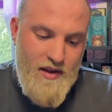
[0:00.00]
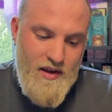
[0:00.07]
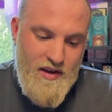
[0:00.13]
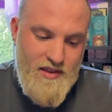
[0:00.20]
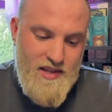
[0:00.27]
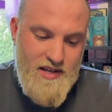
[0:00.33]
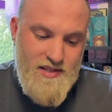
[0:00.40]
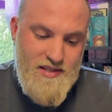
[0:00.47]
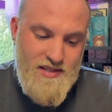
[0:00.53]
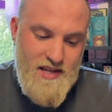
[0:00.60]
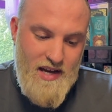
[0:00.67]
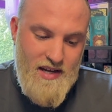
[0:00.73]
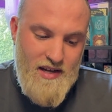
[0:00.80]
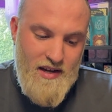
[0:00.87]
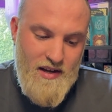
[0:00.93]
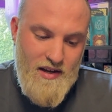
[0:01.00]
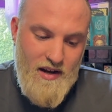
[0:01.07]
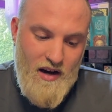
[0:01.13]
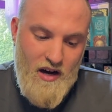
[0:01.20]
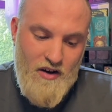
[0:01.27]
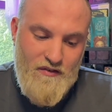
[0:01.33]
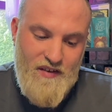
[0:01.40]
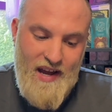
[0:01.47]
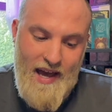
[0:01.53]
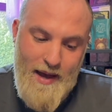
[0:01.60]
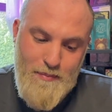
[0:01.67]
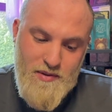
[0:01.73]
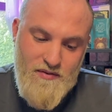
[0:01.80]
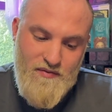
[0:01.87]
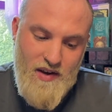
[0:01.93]
This set of
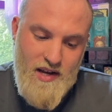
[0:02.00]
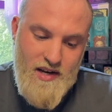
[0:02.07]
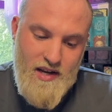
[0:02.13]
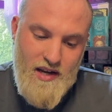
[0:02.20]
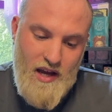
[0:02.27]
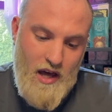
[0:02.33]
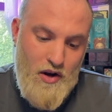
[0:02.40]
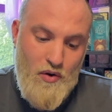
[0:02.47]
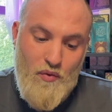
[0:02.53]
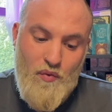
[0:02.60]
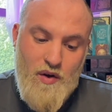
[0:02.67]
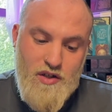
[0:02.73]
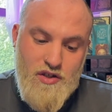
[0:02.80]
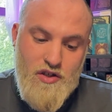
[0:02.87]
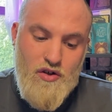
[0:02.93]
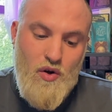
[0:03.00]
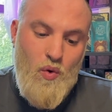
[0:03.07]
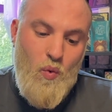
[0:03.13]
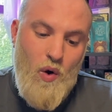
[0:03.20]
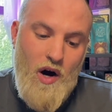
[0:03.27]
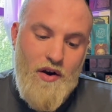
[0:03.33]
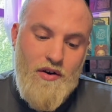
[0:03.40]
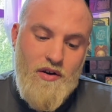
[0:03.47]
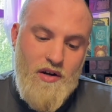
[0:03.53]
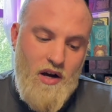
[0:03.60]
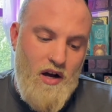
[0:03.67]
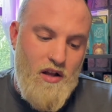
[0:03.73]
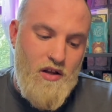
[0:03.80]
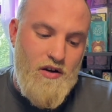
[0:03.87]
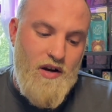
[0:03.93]
captivating and original
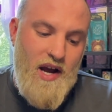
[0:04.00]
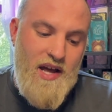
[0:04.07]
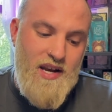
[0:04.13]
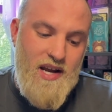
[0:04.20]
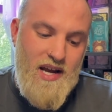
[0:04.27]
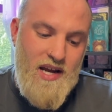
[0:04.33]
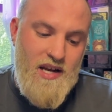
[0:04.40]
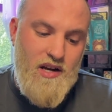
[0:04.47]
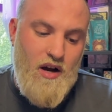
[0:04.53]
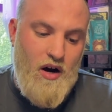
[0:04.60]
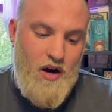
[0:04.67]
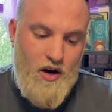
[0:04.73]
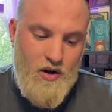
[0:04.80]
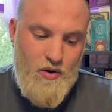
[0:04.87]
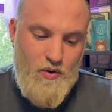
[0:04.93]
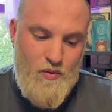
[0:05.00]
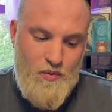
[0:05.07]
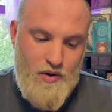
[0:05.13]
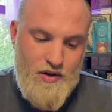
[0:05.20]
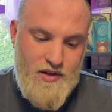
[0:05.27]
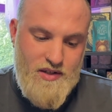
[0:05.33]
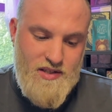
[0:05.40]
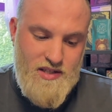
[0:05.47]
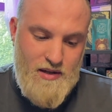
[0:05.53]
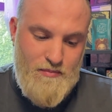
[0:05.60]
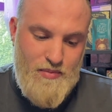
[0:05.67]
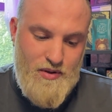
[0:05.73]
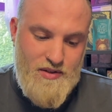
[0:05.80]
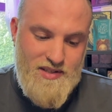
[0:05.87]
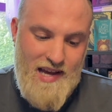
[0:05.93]
watercolor and ink artwork
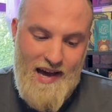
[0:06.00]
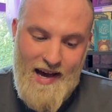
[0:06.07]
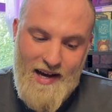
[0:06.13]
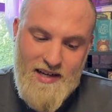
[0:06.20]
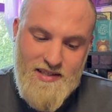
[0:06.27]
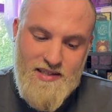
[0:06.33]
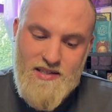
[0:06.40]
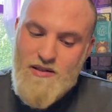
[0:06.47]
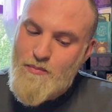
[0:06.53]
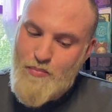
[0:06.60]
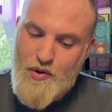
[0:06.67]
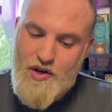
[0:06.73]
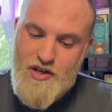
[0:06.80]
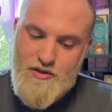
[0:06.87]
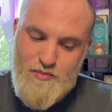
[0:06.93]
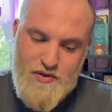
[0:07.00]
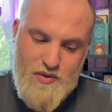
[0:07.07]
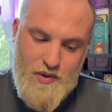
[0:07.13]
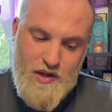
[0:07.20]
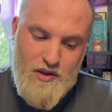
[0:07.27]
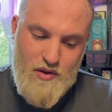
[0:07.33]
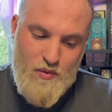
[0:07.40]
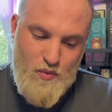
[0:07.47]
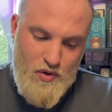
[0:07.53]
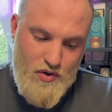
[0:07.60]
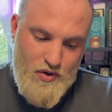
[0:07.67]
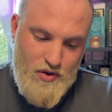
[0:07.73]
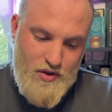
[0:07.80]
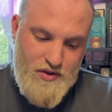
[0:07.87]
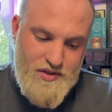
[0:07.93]
symbols acts as a bridge between the
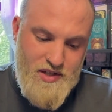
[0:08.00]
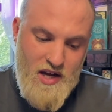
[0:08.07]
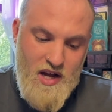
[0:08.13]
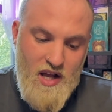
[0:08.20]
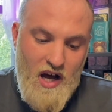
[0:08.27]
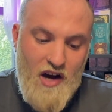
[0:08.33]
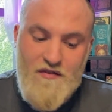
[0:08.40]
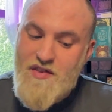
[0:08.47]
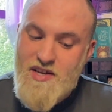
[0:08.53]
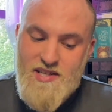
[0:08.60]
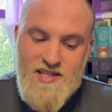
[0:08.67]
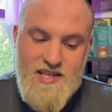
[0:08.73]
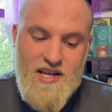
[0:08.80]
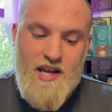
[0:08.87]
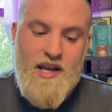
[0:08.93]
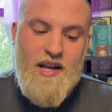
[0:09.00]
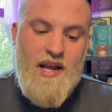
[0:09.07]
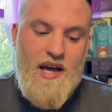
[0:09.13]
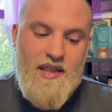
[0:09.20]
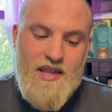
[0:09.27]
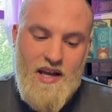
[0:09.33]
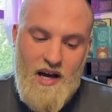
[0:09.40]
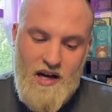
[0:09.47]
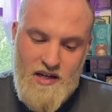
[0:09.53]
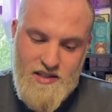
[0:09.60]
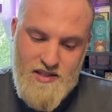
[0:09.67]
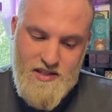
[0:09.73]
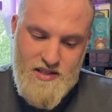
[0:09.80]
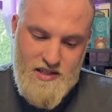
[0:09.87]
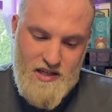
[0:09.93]
worlds of the seen and the
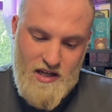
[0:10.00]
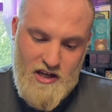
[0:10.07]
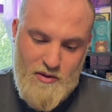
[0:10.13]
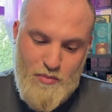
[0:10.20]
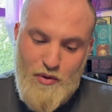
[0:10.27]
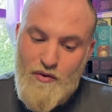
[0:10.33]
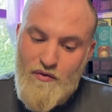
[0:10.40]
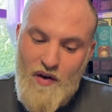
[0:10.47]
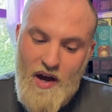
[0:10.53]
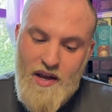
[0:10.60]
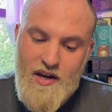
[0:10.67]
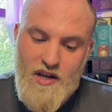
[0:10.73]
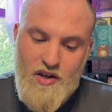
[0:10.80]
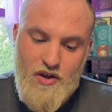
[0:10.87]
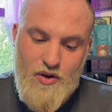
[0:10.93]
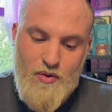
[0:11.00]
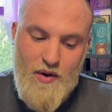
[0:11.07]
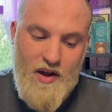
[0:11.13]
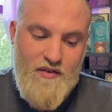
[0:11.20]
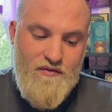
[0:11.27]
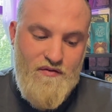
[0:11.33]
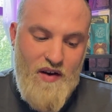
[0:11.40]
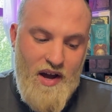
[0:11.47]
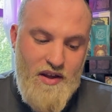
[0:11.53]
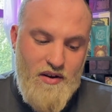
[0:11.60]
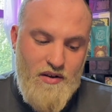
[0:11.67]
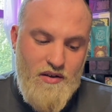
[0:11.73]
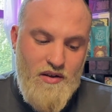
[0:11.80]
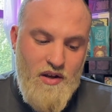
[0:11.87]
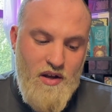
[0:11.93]
unseen, providing you a
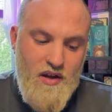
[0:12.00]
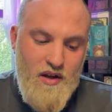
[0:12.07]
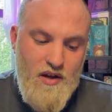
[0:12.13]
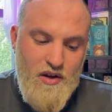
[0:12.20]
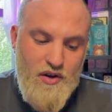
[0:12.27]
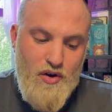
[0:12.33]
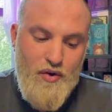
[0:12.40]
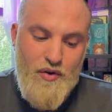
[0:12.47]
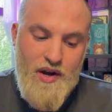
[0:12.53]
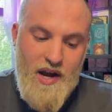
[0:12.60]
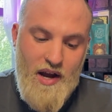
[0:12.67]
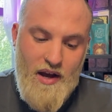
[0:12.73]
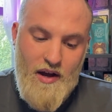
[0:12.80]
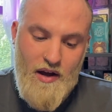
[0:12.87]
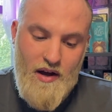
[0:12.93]
vital creative